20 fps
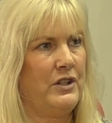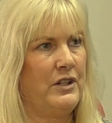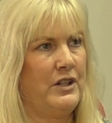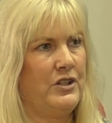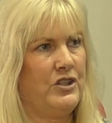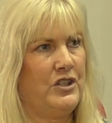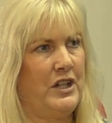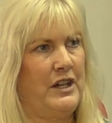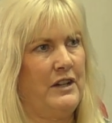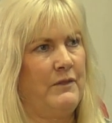mm.
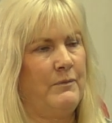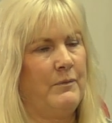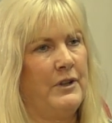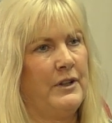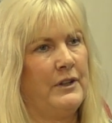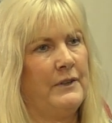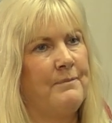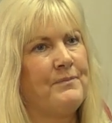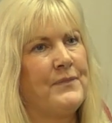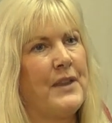
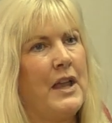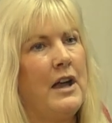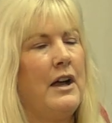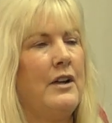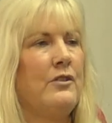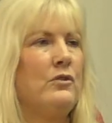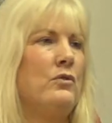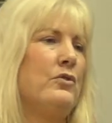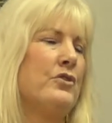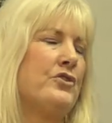achievement.
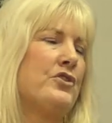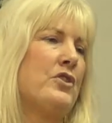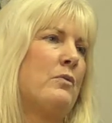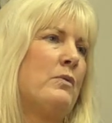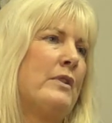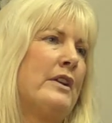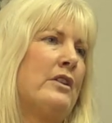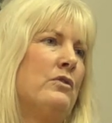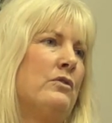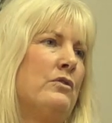And also,
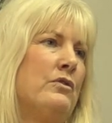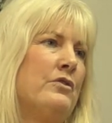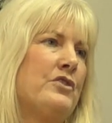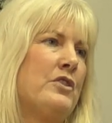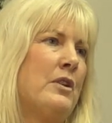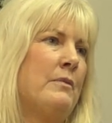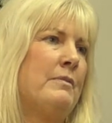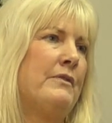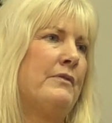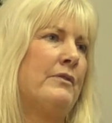we can
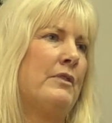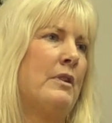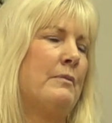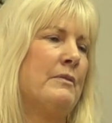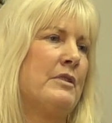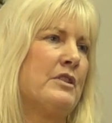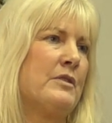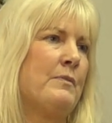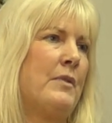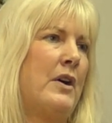also be
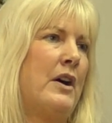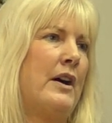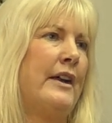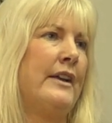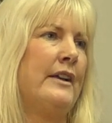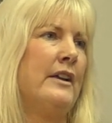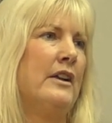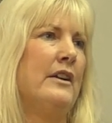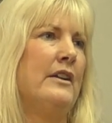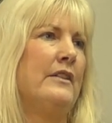flummoxed
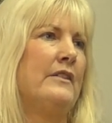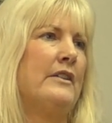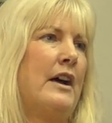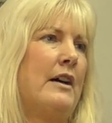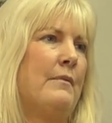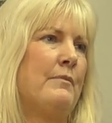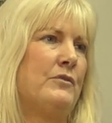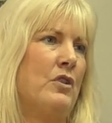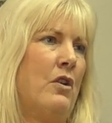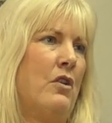by
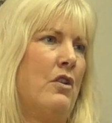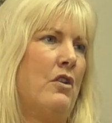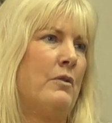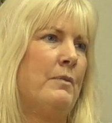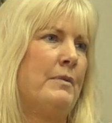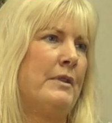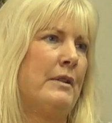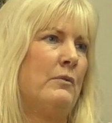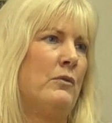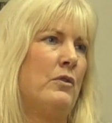that dog
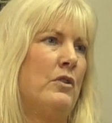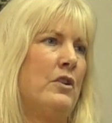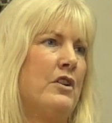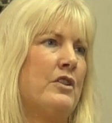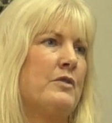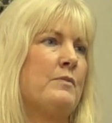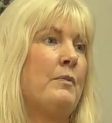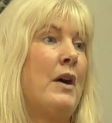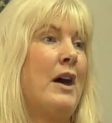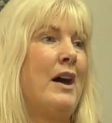being
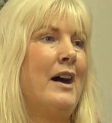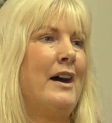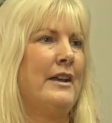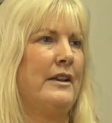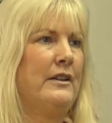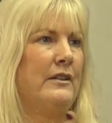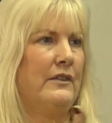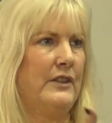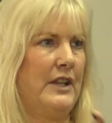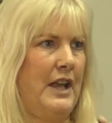worked
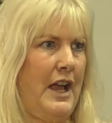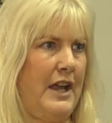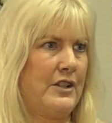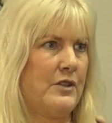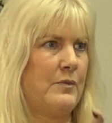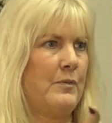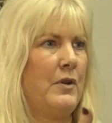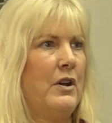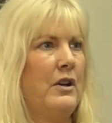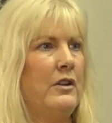by the
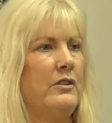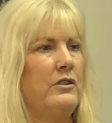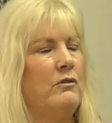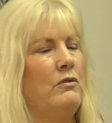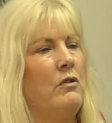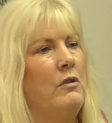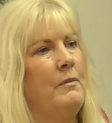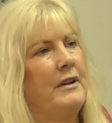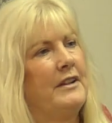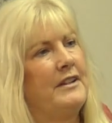expert, you
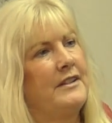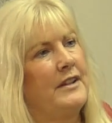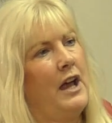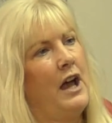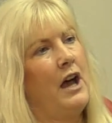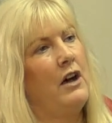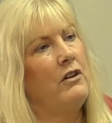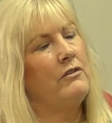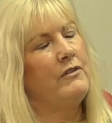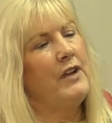or
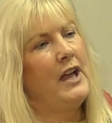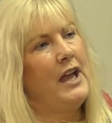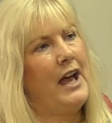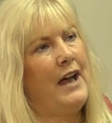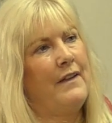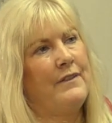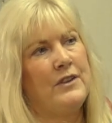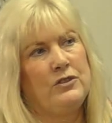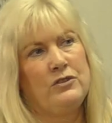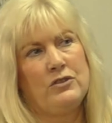myself,
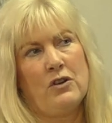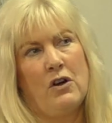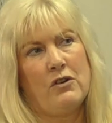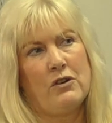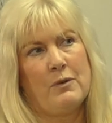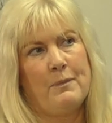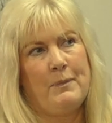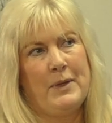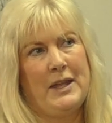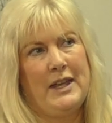and the dog
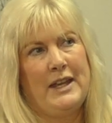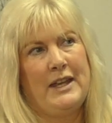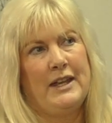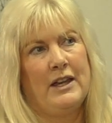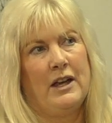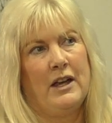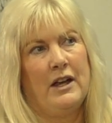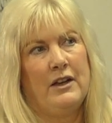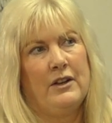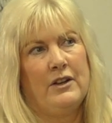
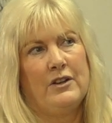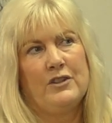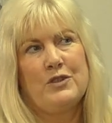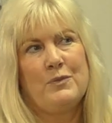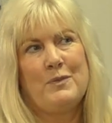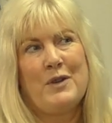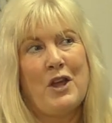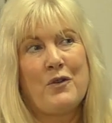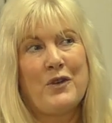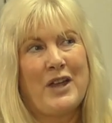appear to
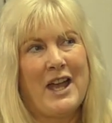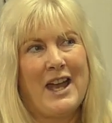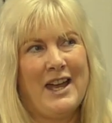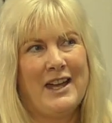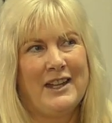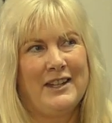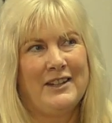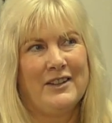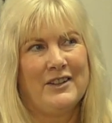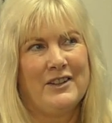be
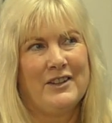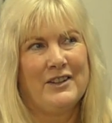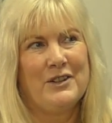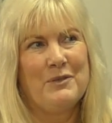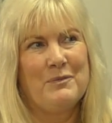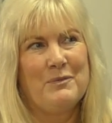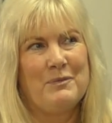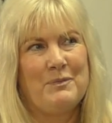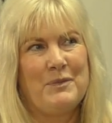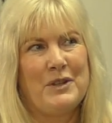okay,
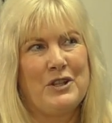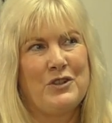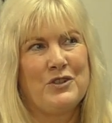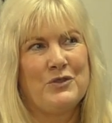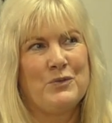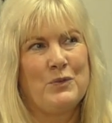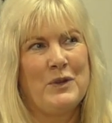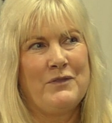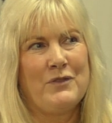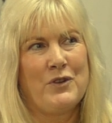
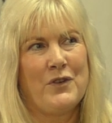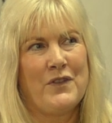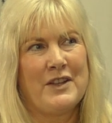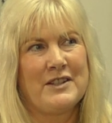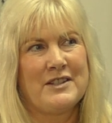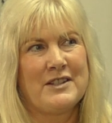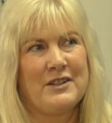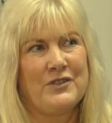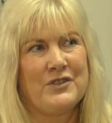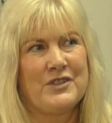because we've got that
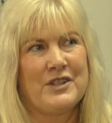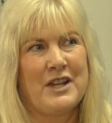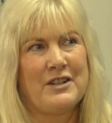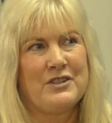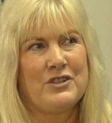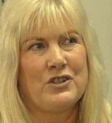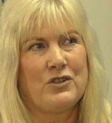skill set to